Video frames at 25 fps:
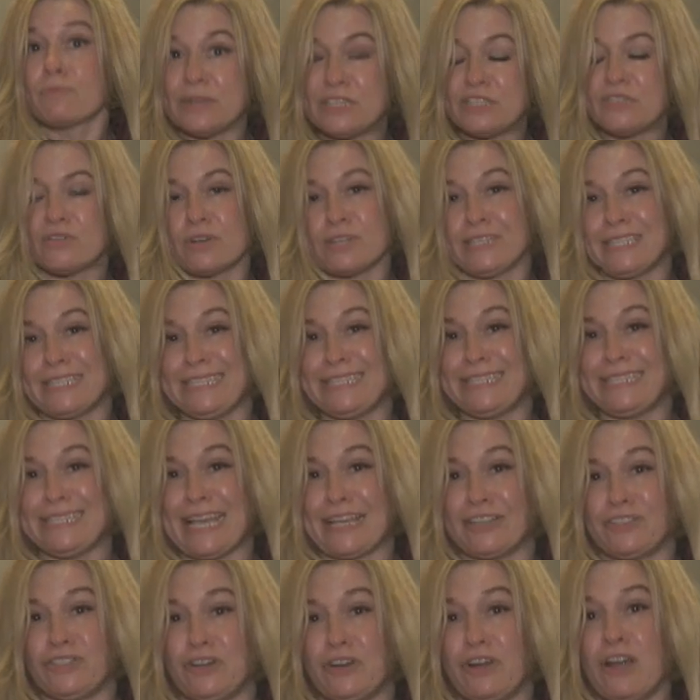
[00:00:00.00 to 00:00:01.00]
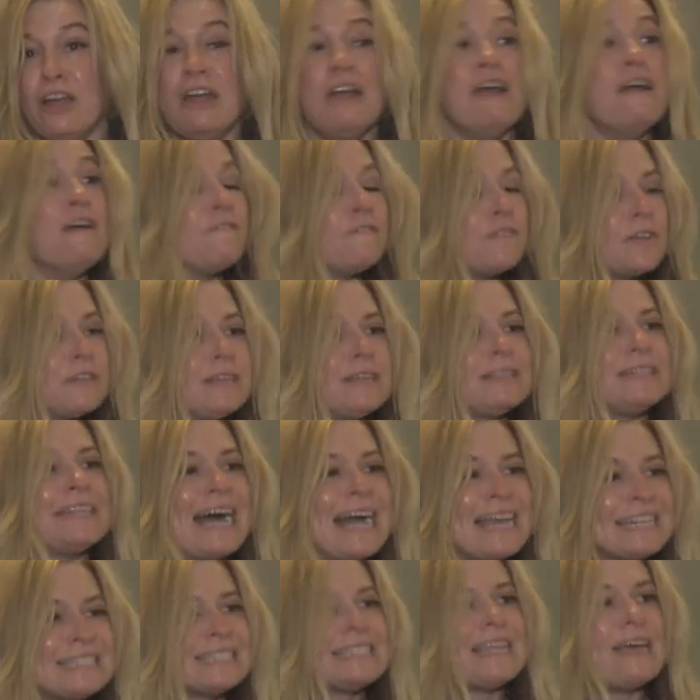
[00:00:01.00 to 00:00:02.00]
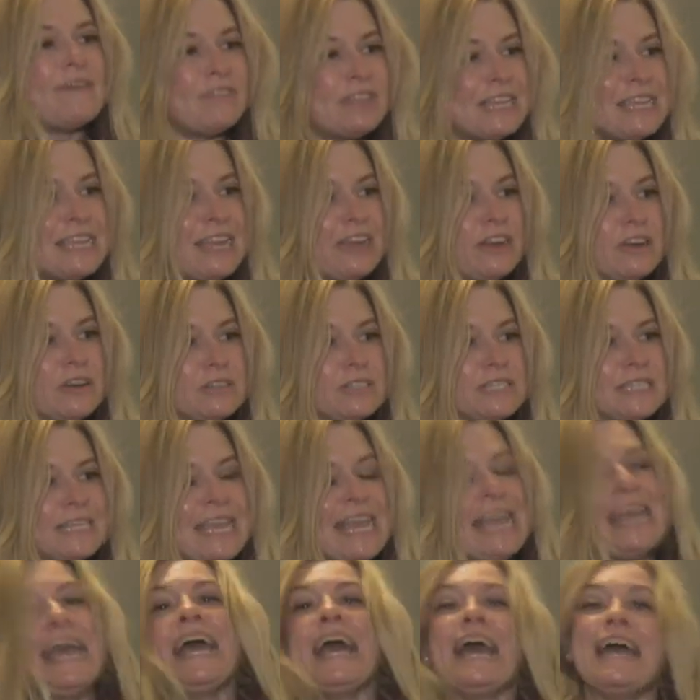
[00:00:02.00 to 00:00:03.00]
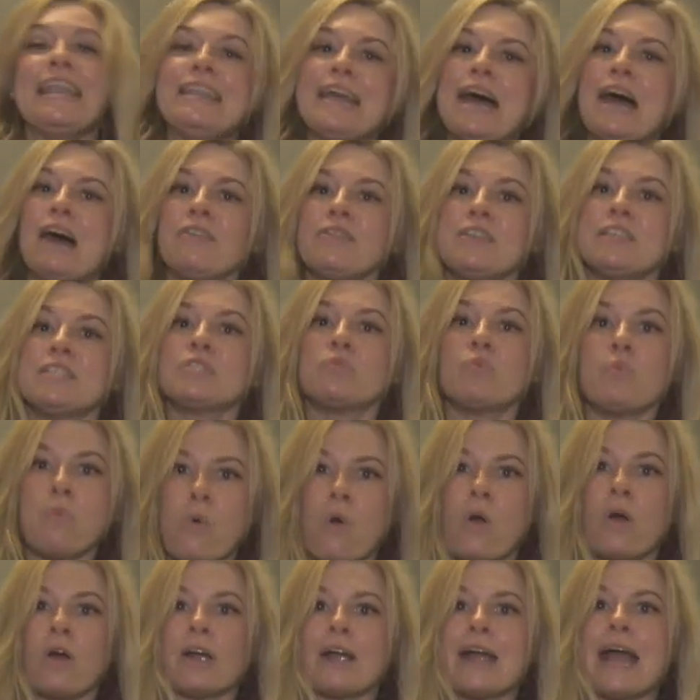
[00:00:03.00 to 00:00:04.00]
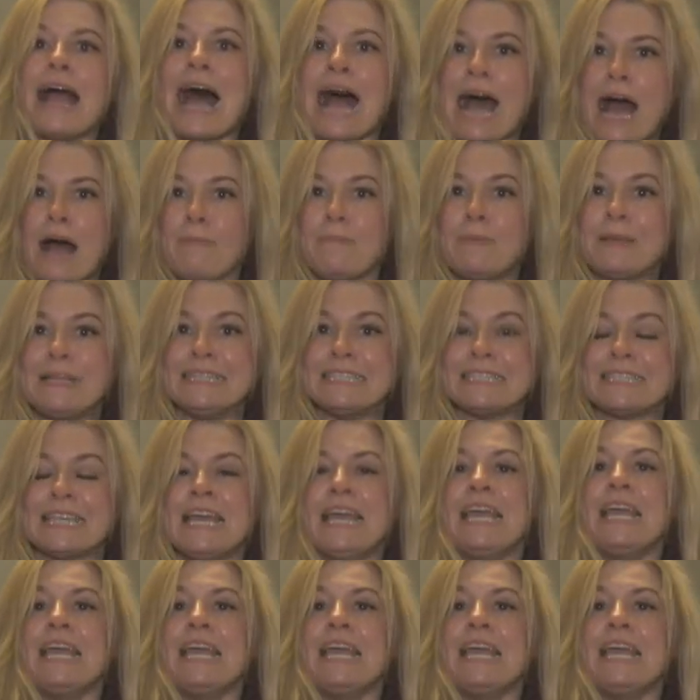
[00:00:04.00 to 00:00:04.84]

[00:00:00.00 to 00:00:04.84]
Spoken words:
resources sector for the last 7 years, and now this war happens